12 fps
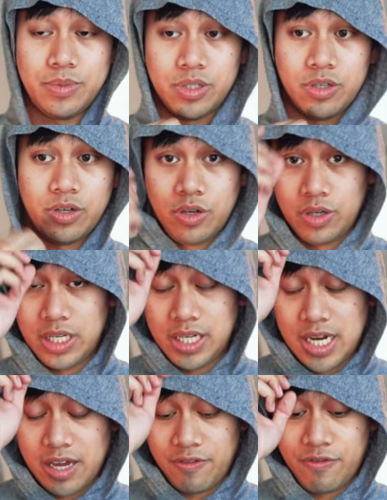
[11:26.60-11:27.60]
hoodie
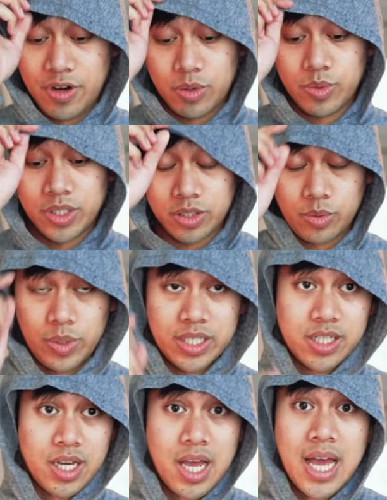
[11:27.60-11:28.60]
like frontwards,
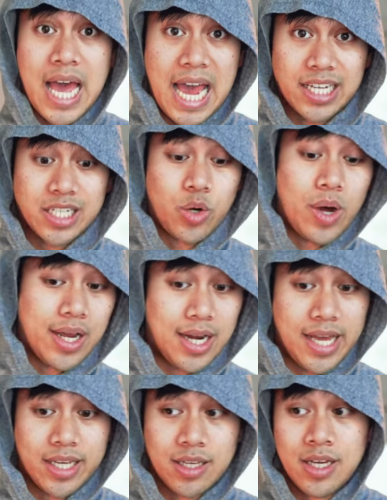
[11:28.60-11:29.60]
which I actually quite
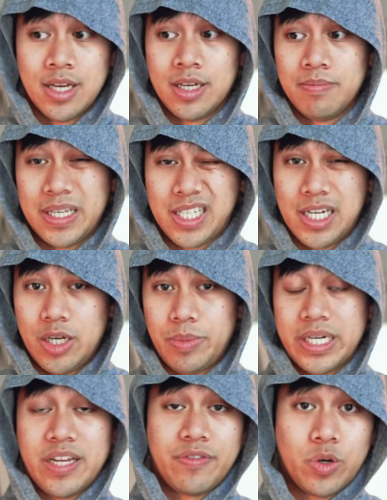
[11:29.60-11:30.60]
like. Makes it a little
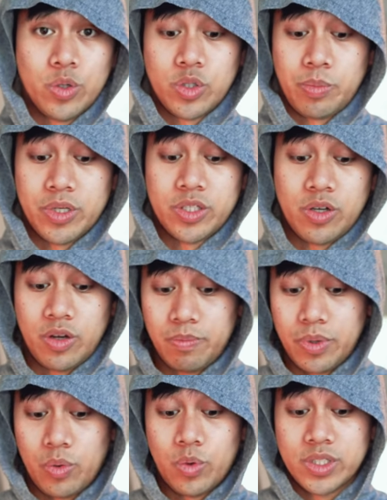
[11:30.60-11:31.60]
bit difficult to put on,
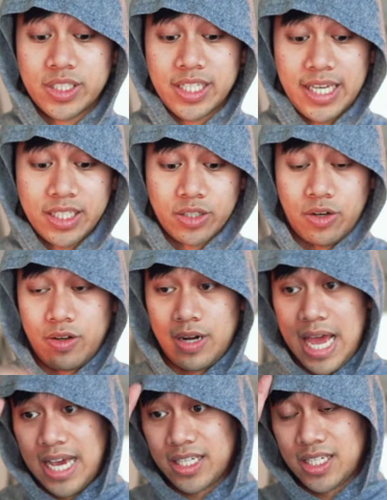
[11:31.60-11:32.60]
but once it is on,
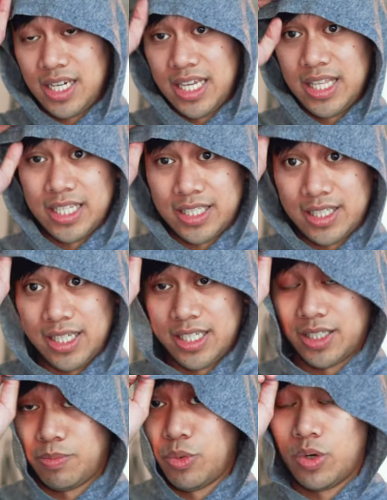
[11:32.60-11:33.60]
actually this
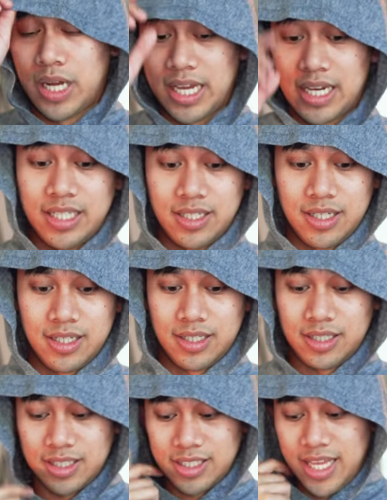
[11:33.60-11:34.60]
is more likely to
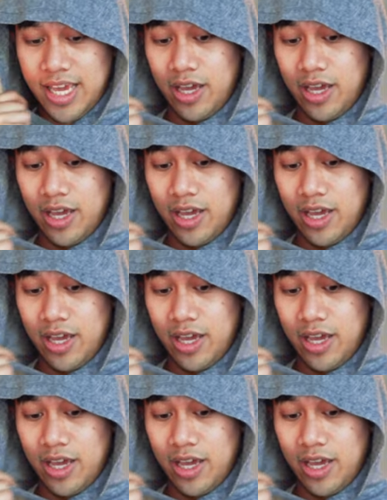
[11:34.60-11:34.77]
stay.